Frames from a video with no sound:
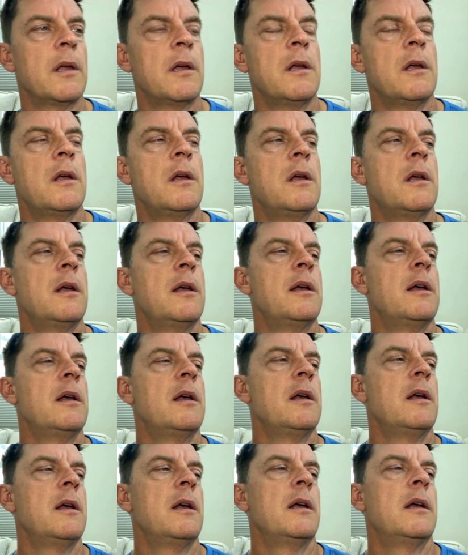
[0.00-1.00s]

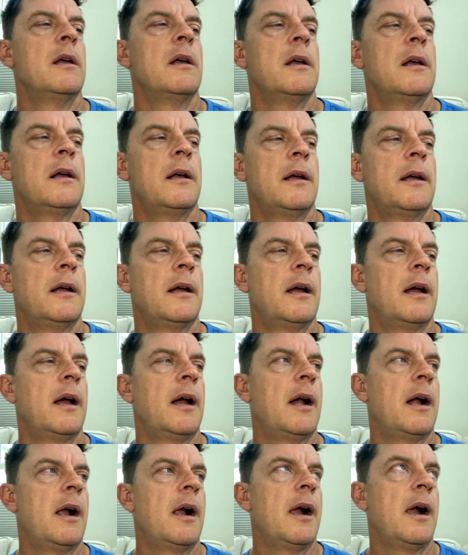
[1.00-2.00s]
Nothing is said.